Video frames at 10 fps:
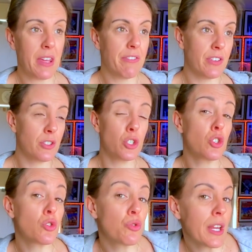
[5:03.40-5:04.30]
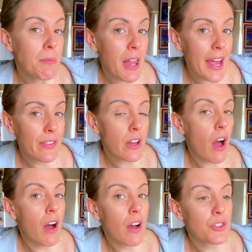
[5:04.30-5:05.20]
even streamline the
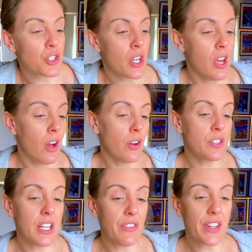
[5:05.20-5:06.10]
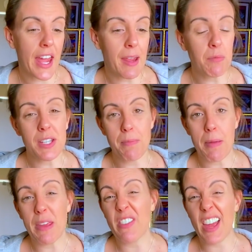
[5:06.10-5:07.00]
cards underneath the games. They
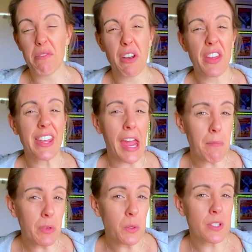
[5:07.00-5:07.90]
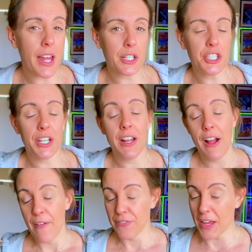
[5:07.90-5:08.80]
maybe even get rid of the game news section.
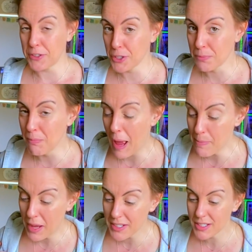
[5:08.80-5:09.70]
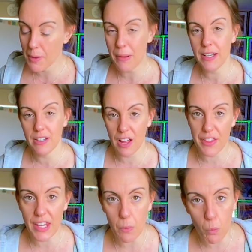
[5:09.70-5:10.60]
That's just my personal opinion. I
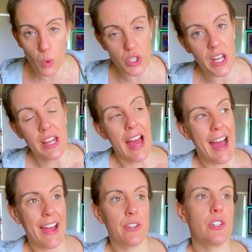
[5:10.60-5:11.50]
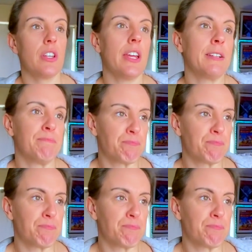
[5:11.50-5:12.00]
think it would actually